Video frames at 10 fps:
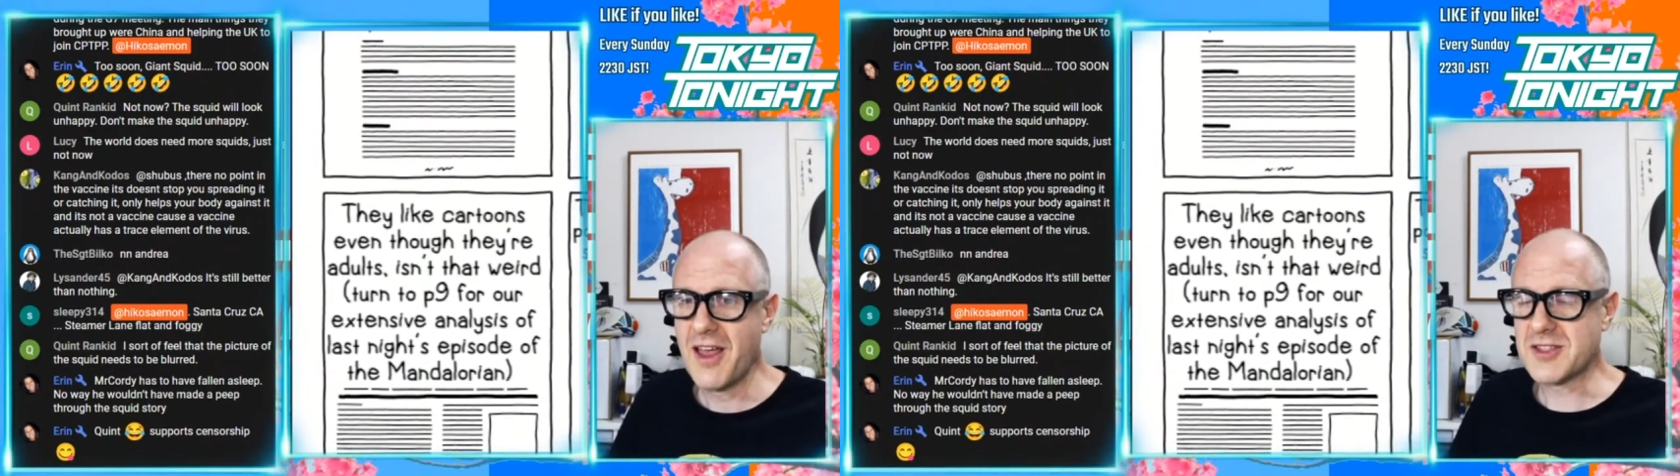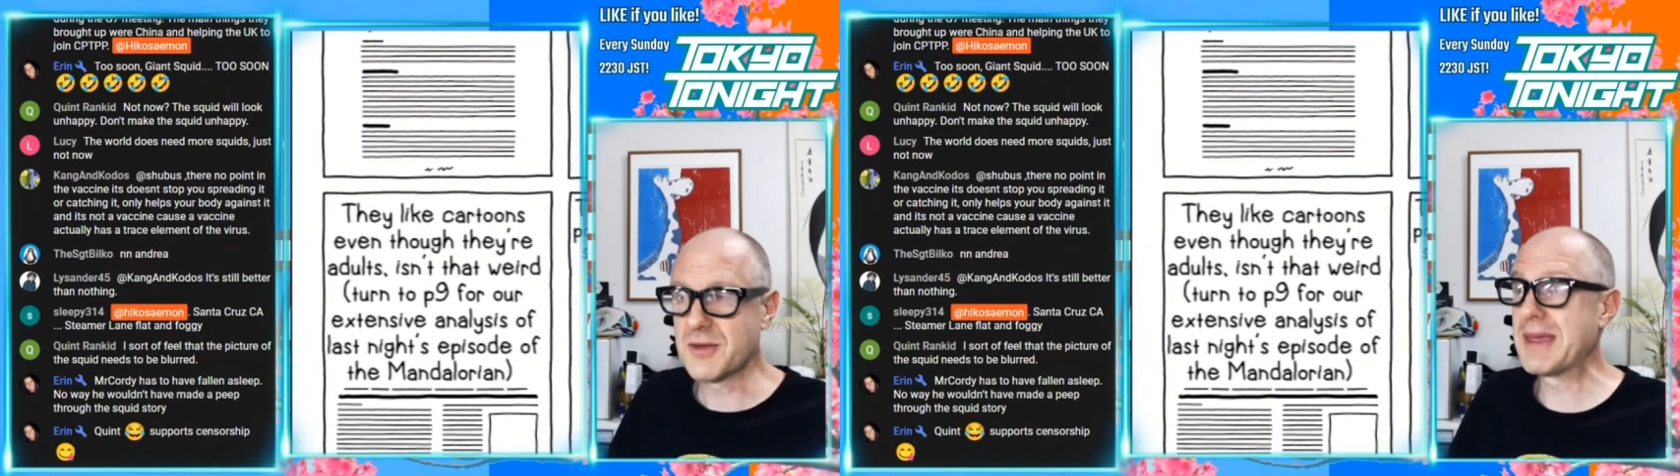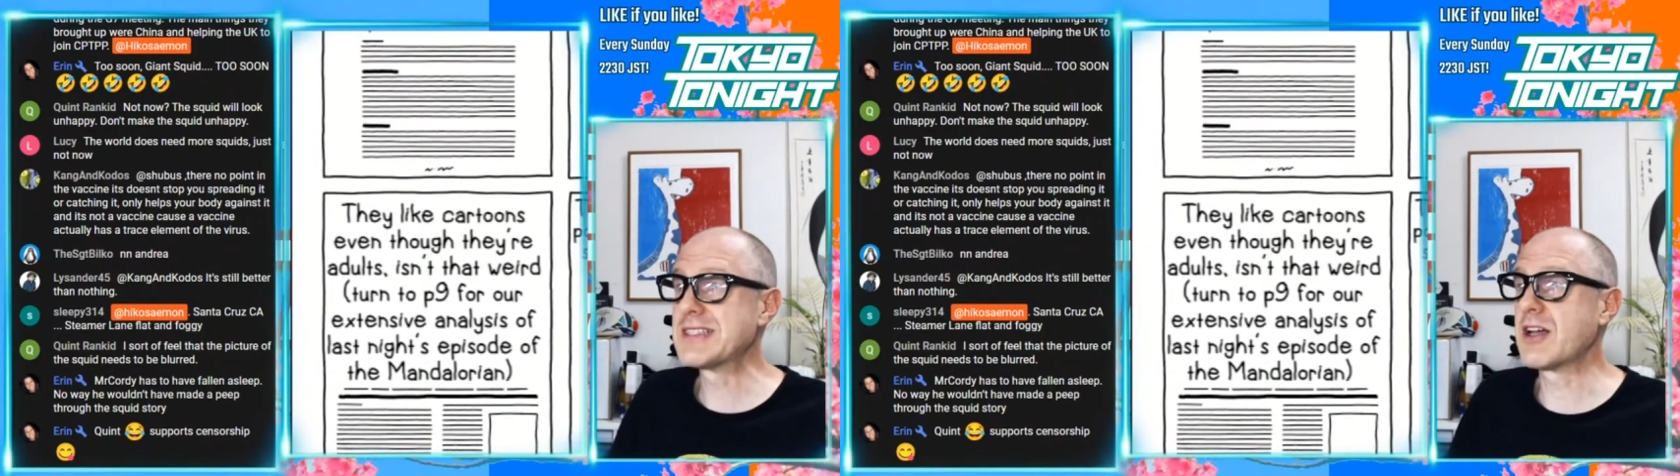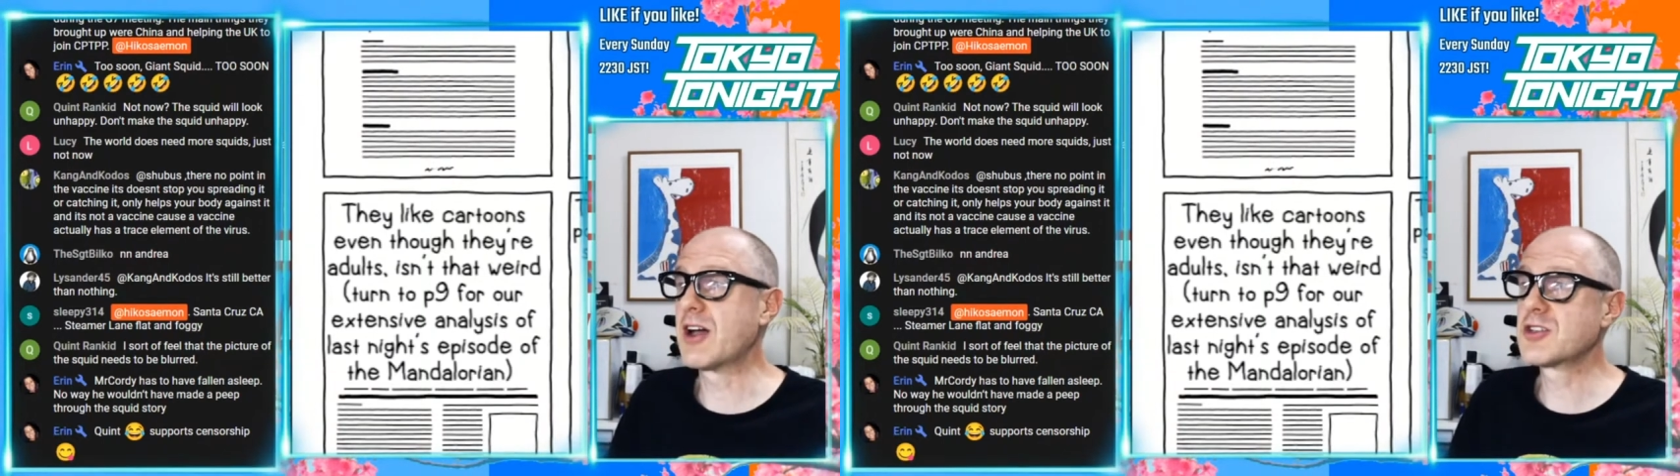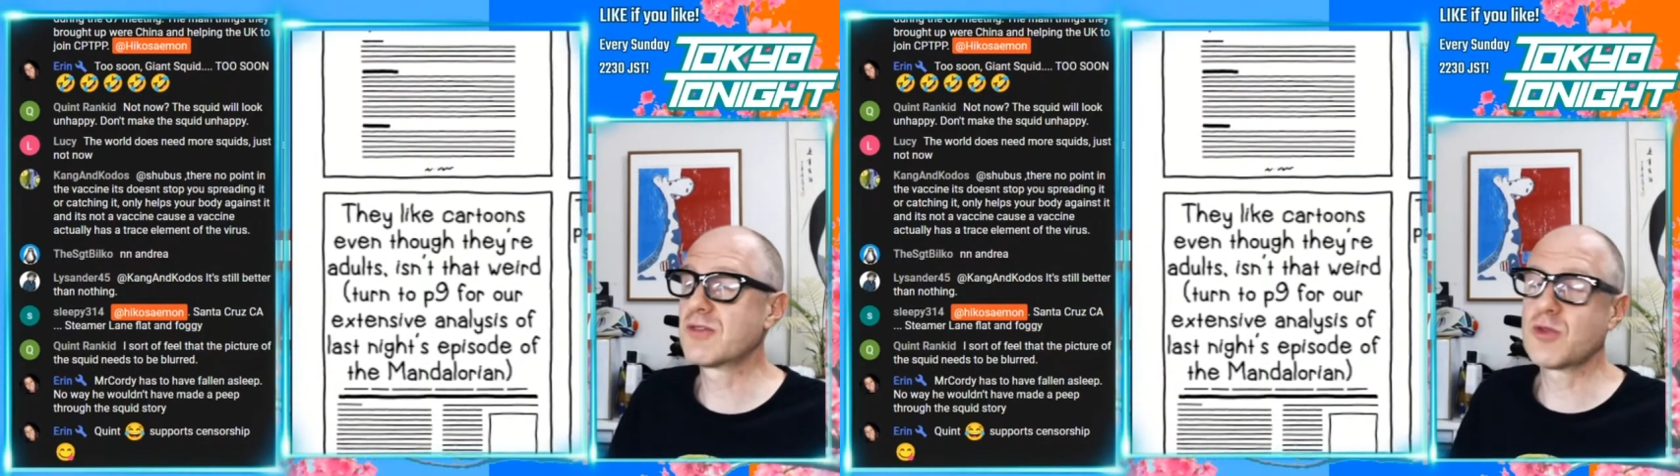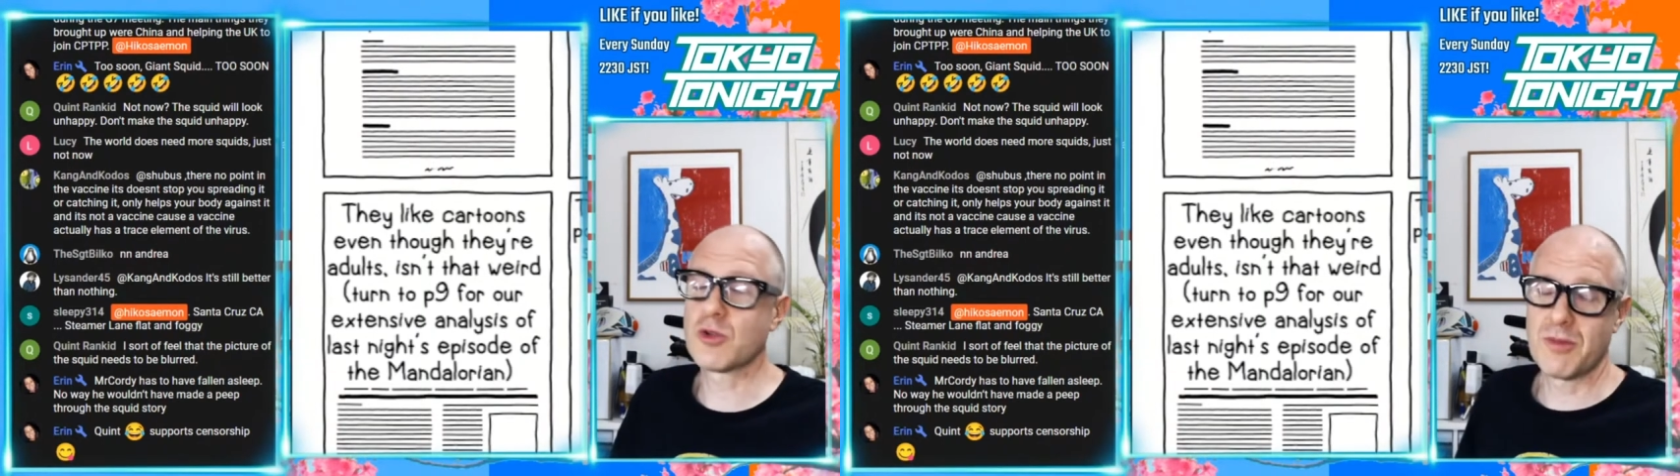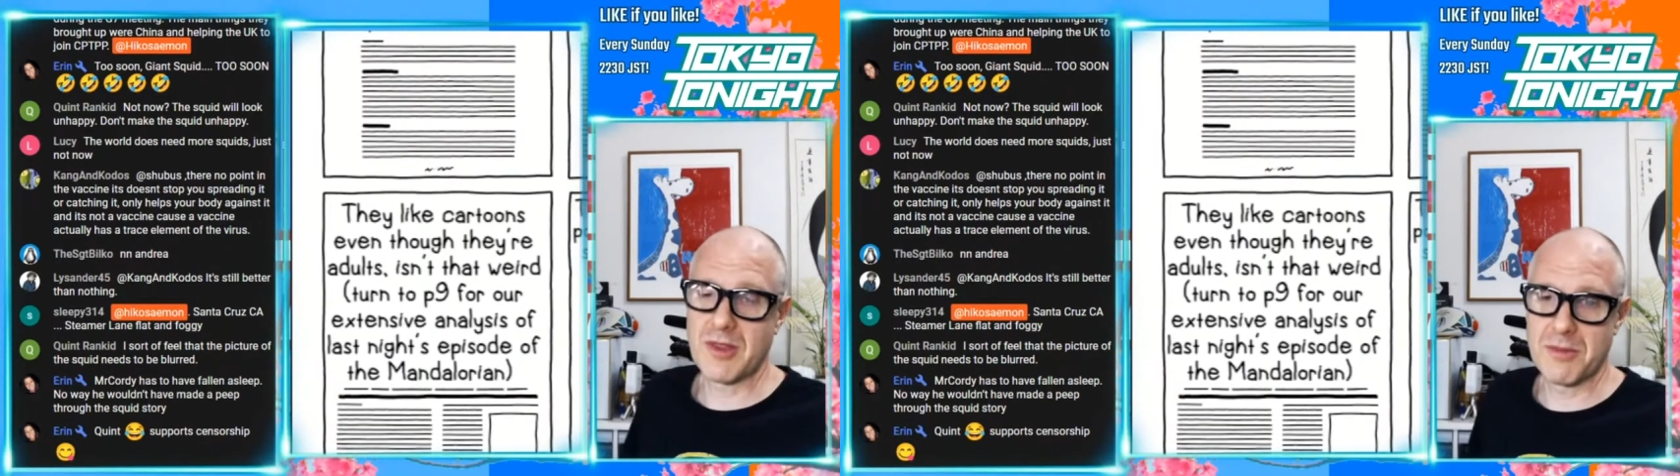It's amazing. I should have talked about